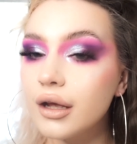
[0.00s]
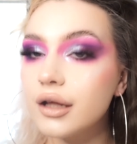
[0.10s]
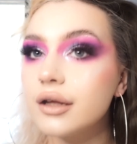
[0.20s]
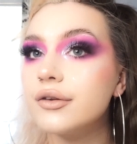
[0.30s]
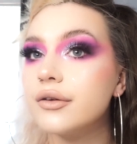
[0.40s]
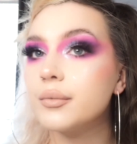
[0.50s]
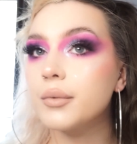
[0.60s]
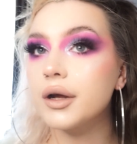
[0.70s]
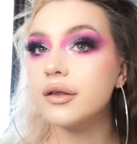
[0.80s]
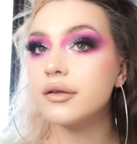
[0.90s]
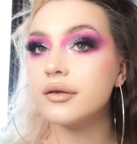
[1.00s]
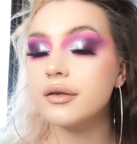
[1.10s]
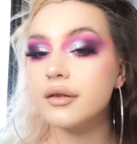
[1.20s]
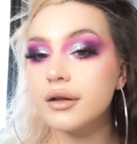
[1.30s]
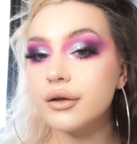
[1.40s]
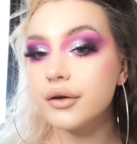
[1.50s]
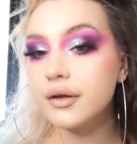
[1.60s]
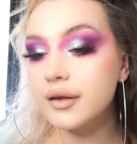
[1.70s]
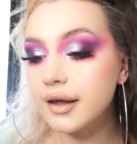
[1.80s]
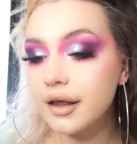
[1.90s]
and it just brings the
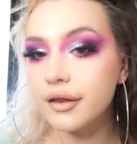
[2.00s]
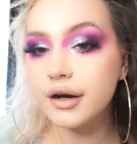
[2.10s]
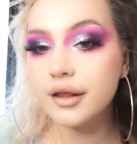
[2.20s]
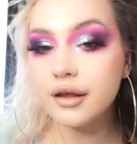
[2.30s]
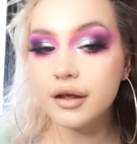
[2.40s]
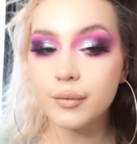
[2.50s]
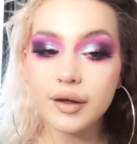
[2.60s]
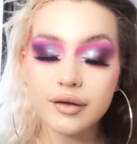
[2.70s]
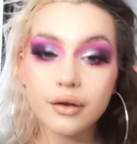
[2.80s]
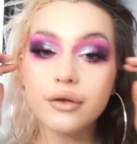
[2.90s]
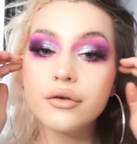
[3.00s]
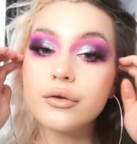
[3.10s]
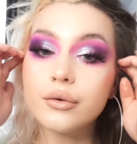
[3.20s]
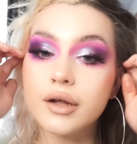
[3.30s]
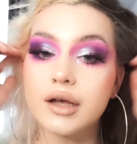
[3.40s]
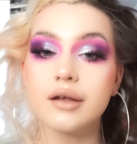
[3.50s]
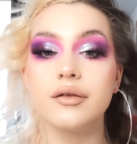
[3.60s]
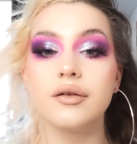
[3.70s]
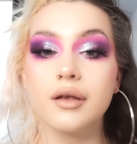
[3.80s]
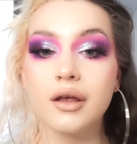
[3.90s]
look together. I think it makes it look so
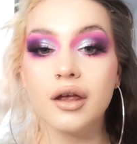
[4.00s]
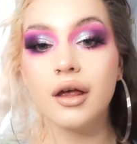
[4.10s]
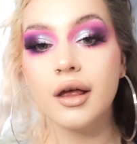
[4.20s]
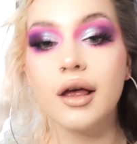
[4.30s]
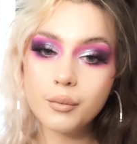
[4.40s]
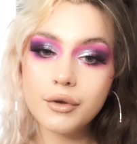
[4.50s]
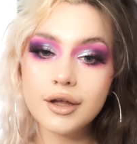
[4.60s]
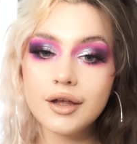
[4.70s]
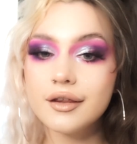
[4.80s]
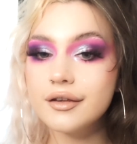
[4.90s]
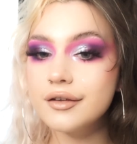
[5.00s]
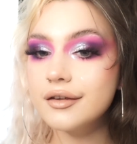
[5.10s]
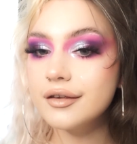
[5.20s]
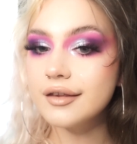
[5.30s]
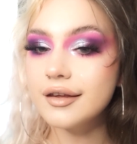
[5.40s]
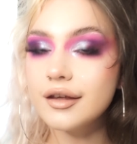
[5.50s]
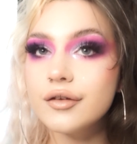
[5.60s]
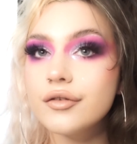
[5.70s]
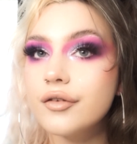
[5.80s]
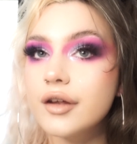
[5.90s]
nice. But yeah, this is the
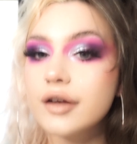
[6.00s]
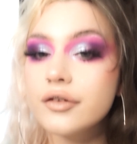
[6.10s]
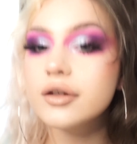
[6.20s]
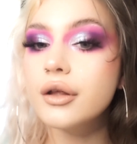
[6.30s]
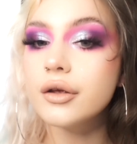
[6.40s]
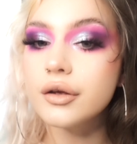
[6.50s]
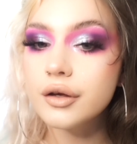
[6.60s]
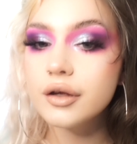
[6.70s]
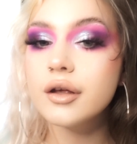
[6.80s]
finished look.